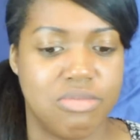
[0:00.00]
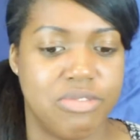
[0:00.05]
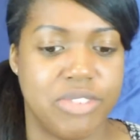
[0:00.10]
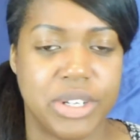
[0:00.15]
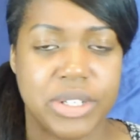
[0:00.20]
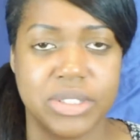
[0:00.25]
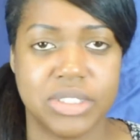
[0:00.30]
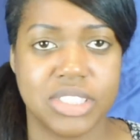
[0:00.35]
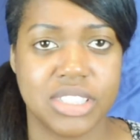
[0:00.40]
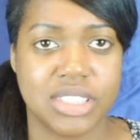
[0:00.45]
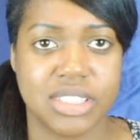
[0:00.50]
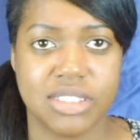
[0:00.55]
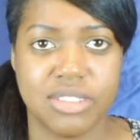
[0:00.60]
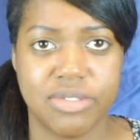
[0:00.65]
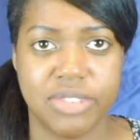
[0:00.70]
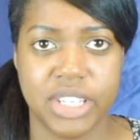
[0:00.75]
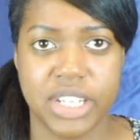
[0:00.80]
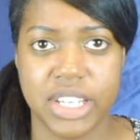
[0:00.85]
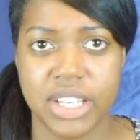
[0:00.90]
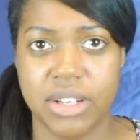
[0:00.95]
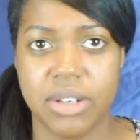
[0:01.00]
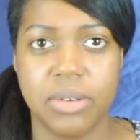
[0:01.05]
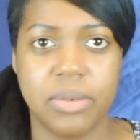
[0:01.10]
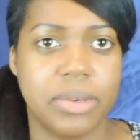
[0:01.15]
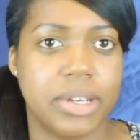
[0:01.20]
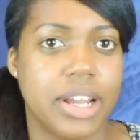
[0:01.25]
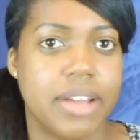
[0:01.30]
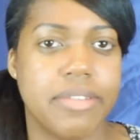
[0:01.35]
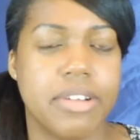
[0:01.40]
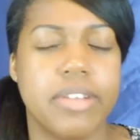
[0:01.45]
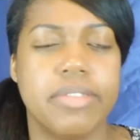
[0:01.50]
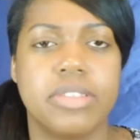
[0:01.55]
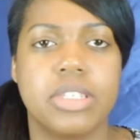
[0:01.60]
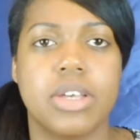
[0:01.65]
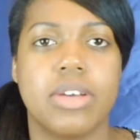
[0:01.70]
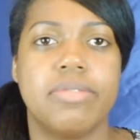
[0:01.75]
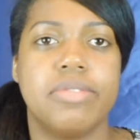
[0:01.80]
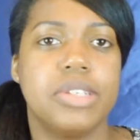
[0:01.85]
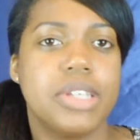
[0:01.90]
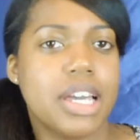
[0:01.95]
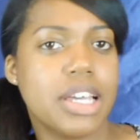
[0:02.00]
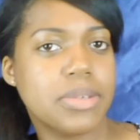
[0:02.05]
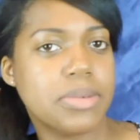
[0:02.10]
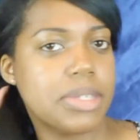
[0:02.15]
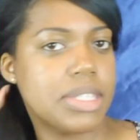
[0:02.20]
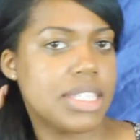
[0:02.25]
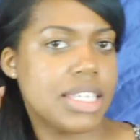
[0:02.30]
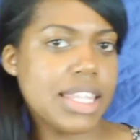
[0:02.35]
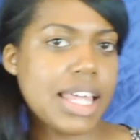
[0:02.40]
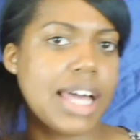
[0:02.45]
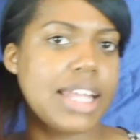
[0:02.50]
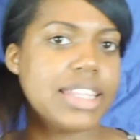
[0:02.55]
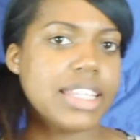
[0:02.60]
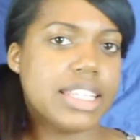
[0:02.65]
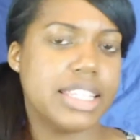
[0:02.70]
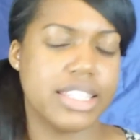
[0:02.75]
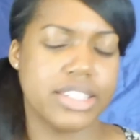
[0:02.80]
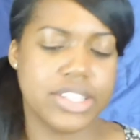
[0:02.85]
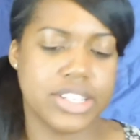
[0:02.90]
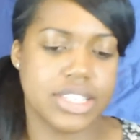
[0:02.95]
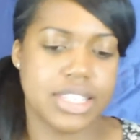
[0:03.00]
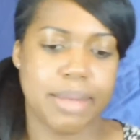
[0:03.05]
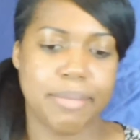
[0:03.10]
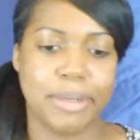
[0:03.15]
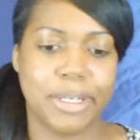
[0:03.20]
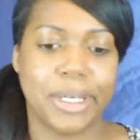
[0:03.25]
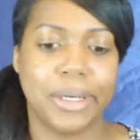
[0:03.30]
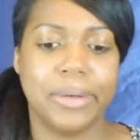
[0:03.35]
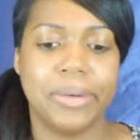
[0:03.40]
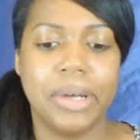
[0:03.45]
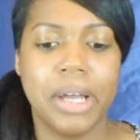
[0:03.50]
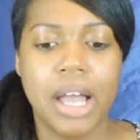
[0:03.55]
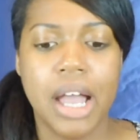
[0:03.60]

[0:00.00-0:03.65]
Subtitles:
versus video, whatever. So if you guys want to see that, then just let me know.